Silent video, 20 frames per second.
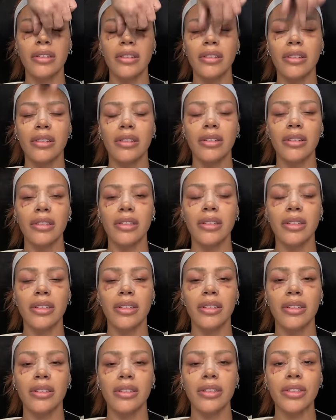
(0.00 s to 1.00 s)
No
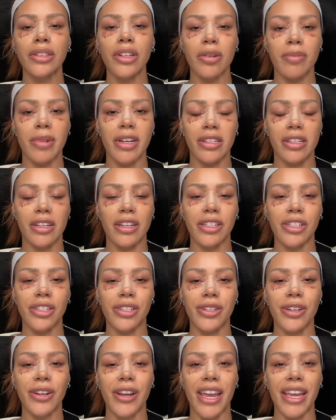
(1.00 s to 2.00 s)
massage. No
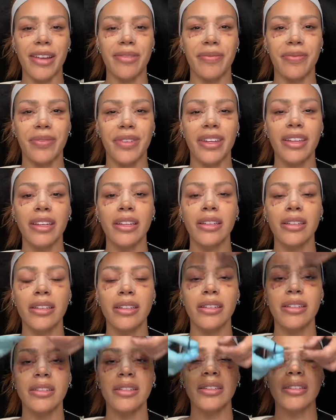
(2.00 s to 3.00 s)
massage. If you are
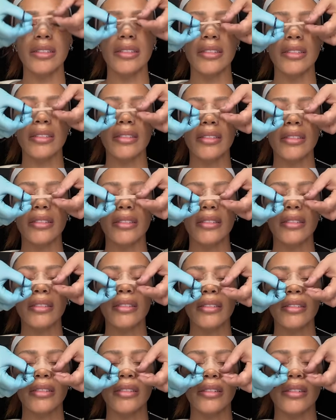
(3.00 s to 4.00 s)
using eyeglasses,
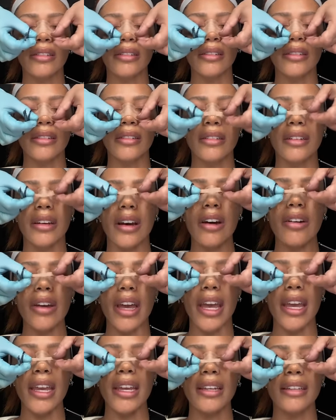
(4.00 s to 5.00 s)
you can wear them.
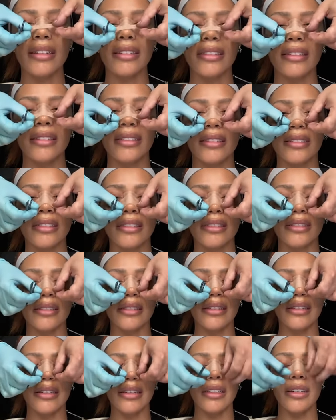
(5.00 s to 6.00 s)
Okay. There's
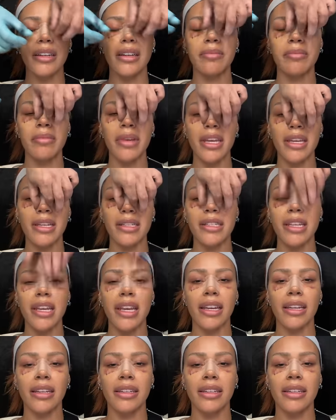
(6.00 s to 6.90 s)
no restriction.